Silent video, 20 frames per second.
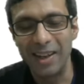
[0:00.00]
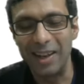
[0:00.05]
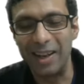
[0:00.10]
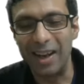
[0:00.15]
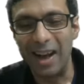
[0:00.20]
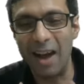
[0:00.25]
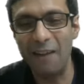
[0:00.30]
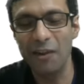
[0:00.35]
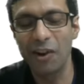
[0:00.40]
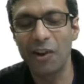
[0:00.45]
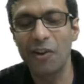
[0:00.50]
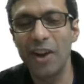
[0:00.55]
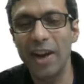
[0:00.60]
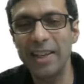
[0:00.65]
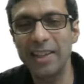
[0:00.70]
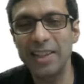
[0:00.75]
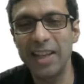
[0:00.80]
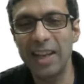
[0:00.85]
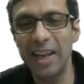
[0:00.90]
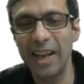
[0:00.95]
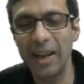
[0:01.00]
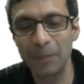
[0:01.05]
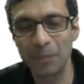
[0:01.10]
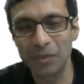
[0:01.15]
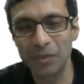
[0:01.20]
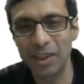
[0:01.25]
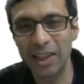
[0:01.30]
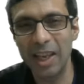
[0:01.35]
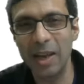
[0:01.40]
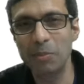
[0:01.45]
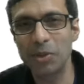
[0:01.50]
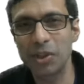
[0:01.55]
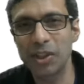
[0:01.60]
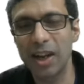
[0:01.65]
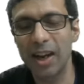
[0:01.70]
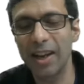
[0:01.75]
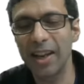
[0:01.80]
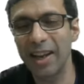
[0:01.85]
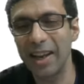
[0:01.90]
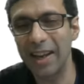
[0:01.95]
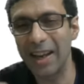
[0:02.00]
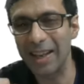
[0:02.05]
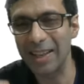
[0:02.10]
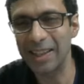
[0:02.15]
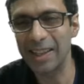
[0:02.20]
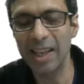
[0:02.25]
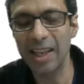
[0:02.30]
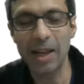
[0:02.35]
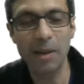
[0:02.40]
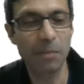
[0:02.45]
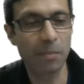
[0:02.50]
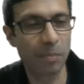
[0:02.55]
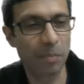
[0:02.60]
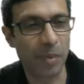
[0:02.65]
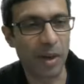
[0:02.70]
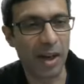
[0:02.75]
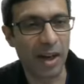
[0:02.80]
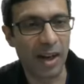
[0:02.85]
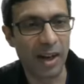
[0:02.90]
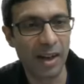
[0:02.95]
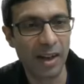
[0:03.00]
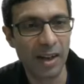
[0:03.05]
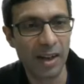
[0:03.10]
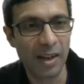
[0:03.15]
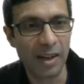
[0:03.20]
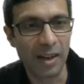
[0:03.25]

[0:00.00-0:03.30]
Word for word: Uh, have a great day. Keep studying and keep, uh,